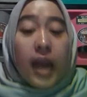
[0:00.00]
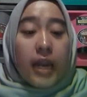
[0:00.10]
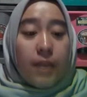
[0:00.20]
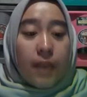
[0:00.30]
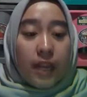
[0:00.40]

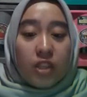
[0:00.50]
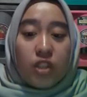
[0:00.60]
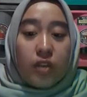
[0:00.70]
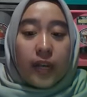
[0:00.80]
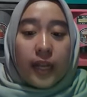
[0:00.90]
The
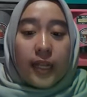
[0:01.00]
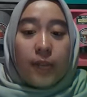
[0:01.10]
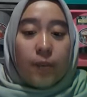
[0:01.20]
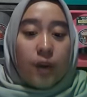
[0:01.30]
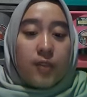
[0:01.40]
managerial
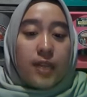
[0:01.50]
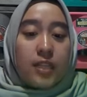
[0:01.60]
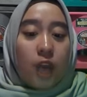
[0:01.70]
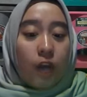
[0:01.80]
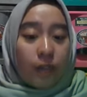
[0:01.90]

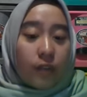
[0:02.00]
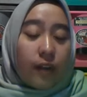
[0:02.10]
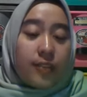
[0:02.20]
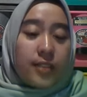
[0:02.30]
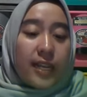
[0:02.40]
process of
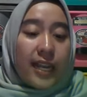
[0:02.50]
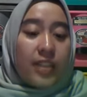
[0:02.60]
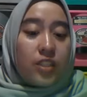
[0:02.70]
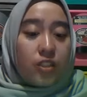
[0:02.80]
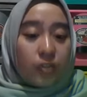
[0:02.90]
direction
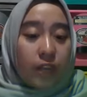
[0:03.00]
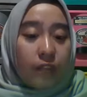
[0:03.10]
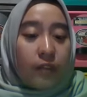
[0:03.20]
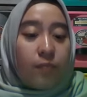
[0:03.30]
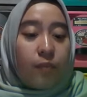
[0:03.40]
is
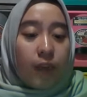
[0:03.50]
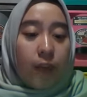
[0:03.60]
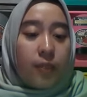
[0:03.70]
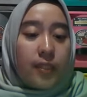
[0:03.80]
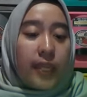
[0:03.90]
driven
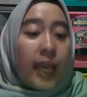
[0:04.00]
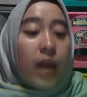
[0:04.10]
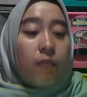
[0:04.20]
primarily